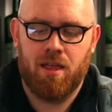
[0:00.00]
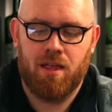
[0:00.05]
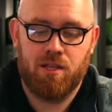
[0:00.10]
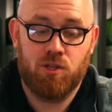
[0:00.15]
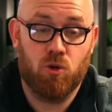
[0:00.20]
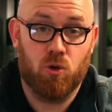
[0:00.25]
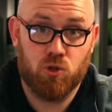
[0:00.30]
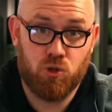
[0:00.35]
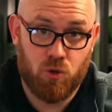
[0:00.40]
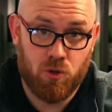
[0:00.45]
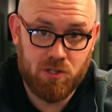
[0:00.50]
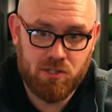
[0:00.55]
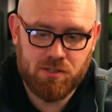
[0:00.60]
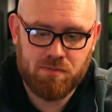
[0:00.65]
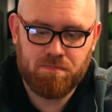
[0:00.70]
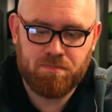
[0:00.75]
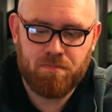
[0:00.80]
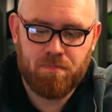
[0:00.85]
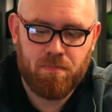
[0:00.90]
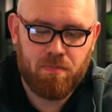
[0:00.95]
your
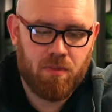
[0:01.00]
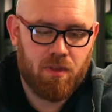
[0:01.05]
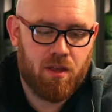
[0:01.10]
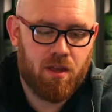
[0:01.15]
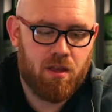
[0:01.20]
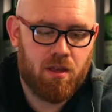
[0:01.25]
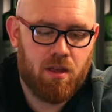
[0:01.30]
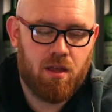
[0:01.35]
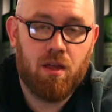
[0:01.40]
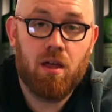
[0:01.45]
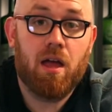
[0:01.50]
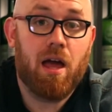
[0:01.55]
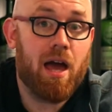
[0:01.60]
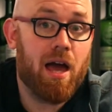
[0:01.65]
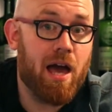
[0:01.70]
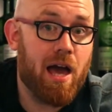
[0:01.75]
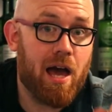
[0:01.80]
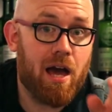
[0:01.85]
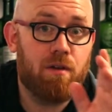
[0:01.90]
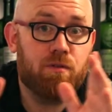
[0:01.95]
choice.
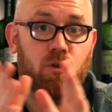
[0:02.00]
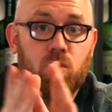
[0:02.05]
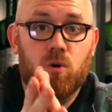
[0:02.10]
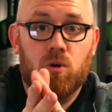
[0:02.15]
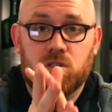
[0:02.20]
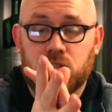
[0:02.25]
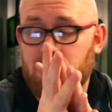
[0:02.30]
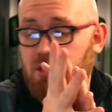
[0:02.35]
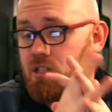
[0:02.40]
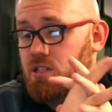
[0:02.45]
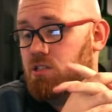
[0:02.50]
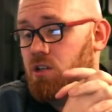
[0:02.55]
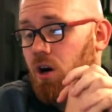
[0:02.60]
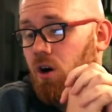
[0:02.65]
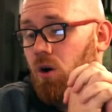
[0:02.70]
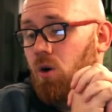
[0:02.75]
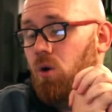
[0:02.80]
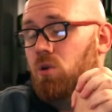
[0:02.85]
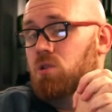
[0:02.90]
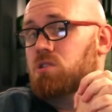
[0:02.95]
And of course, these are
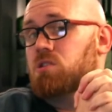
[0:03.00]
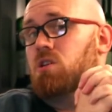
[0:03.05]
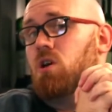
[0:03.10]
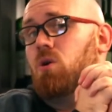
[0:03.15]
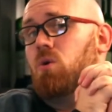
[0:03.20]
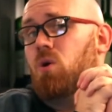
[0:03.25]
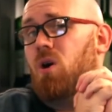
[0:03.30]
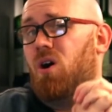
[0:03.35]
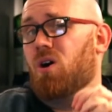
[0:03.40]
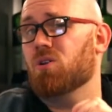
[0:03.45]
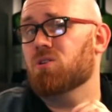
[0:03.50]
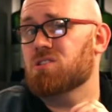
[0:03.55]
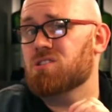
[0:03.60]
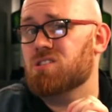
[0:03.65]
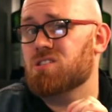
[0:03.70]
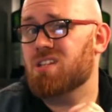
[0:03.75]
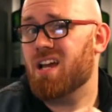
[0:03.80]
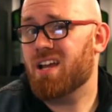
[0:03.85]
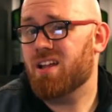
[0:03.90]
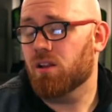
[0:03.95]
also on
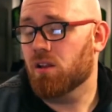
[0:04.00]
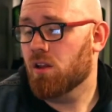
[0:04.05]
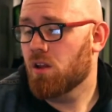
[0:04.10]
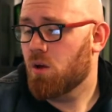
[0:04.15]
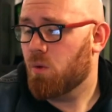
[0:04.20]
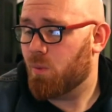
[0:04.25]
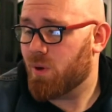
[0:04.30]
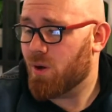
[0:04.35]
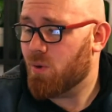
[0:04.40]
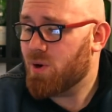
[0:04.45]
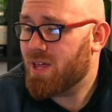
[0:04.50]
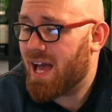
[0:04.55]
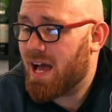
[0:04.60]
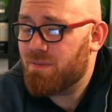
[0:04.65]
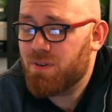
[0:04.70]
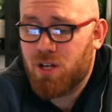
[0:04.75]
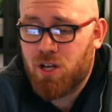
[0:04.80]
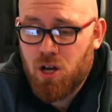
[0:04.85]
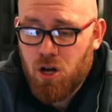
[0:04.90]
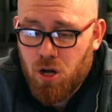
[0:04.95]
sale. We only have
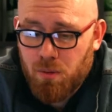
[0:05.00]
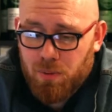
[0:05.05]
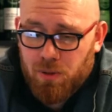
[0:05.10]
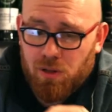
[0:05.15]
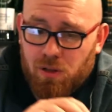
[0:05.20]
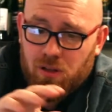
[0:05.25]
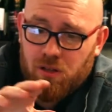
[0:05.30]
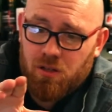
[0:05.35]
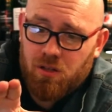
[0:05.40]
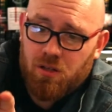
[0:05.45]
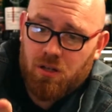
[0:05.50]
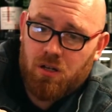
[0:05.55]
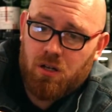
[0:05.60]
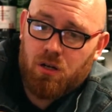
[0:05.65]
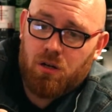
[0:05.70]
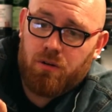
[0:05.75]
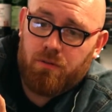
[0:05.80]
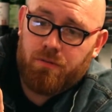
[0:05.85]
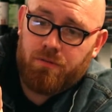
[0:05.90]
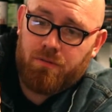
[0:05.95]
a couple
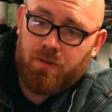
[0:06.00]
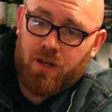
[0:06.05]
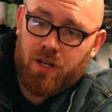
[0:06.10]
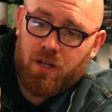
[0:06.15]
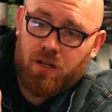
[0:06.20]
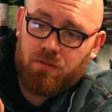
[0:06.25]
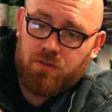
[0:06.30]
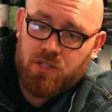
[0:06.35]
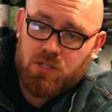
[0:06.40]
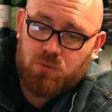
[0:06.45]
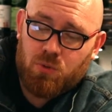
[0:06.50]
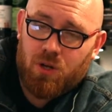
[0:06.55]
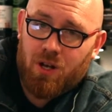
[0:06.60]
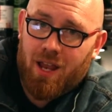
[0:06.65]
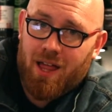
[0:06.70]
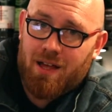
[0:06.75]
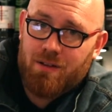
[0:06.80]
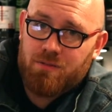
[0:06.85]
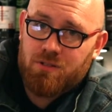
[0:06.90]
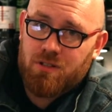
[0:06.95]
of this one
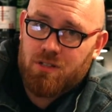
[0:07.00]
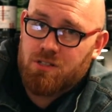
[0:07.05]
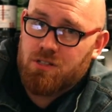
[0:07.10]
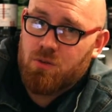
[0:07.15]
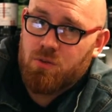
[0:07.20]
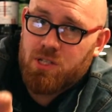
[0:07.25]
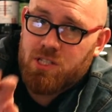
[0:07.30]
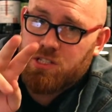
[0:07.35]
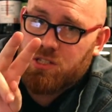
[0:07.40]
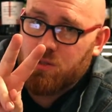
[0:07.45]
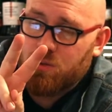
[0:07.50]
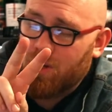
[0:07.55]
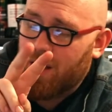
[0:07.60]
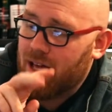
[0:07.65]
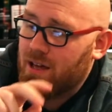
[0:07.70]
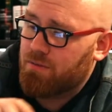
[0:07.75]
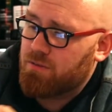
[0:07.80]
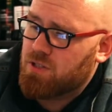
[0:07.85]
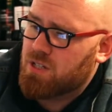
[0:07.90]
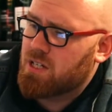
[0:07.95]
left. There's only 2
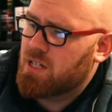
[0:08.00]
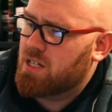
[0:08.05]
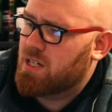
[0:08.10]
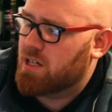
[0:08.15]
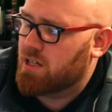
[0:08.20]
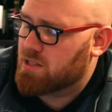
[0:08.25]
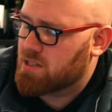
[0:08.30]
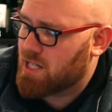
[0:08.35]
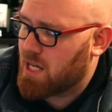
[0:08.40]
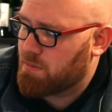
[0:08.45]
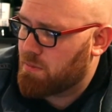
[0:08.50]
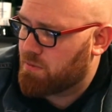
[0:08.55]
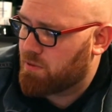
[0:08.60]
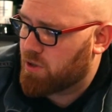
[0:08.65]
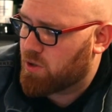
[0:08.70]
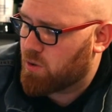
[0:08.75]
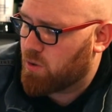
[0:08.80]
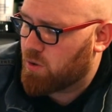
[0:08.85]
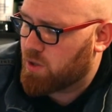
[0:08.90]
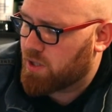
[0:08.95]
left at time of
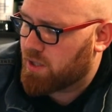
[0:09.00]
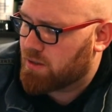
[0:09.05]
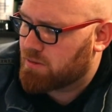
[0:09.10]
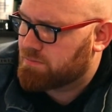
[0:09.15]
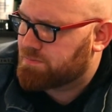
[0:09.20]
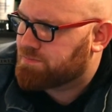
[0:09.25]
recording.